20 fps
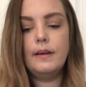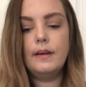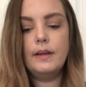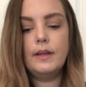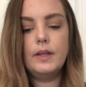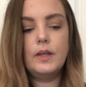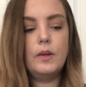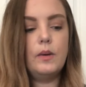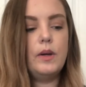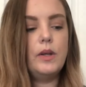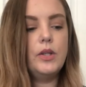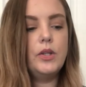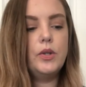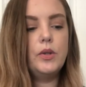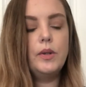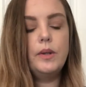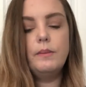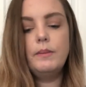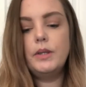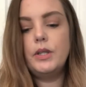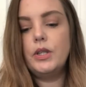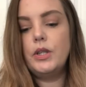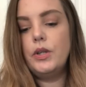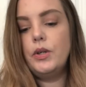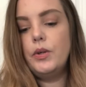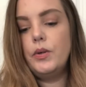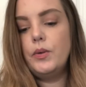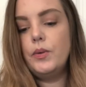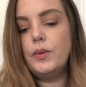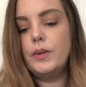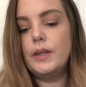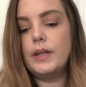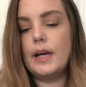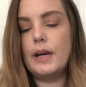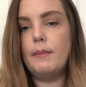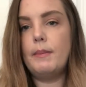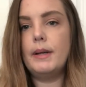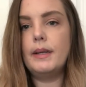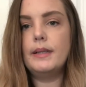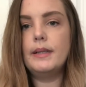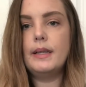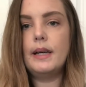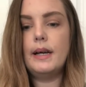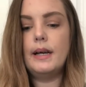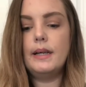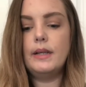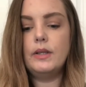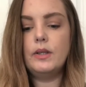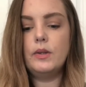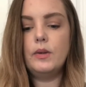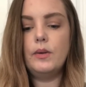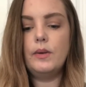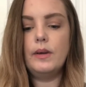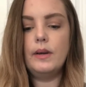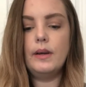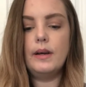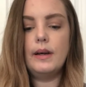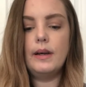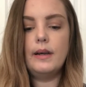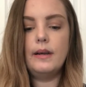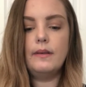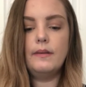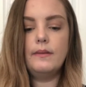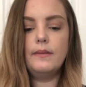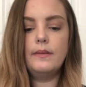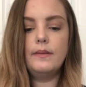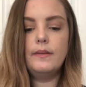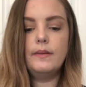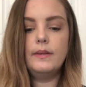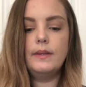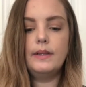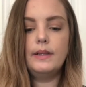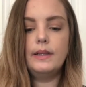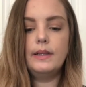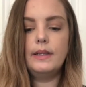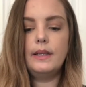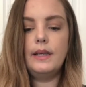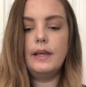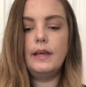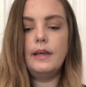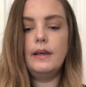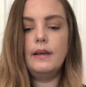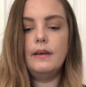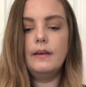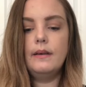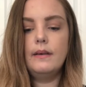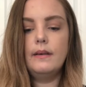So I'll show them to you side by side so you can kind of see.